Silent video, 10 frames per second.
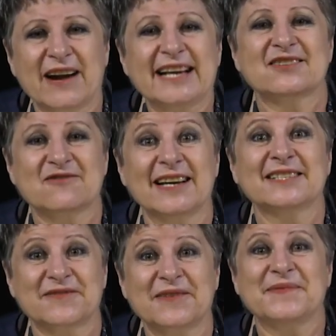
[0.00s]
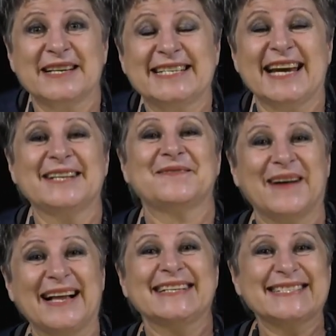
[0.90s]
raised Christ from the dead
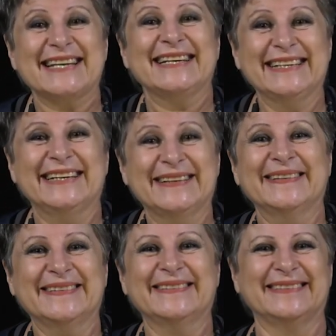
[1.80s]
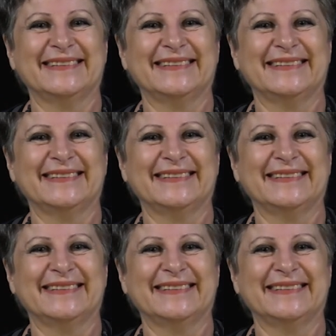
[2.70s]
dwells in you.